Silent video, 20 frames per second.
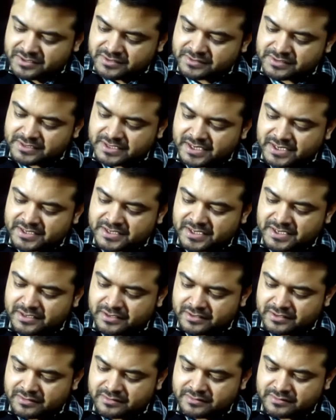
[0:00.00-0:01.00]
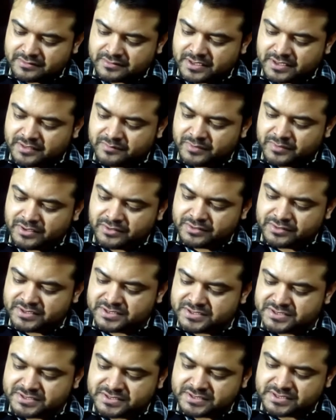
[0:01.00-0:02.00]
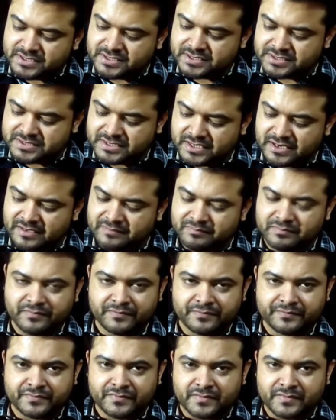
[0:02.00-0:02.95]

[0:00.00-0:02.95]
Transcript: you'll get here right below this uh, time.